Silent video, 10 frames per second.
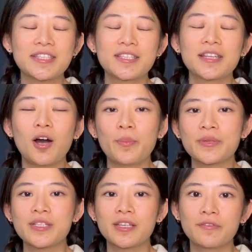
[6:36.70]
the
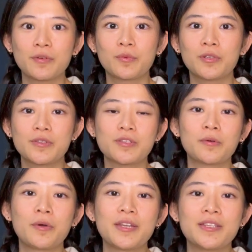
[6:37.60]
opposite of the world. So
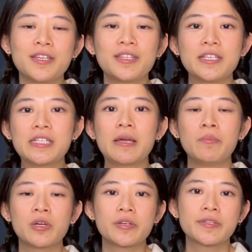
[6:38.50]
when in
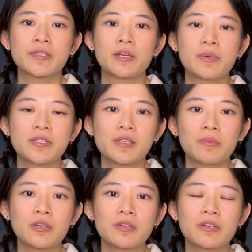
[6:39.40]
December it's gonna be
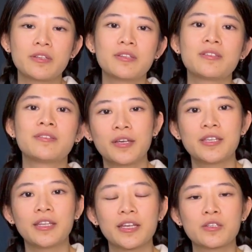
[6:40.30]
summer, and then
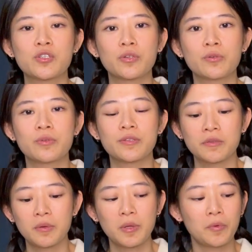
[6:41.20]
in like June it's
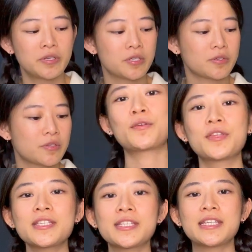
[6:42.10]
gonna be winter. So
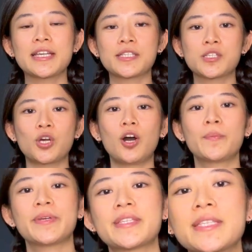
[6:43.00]
this next top, it's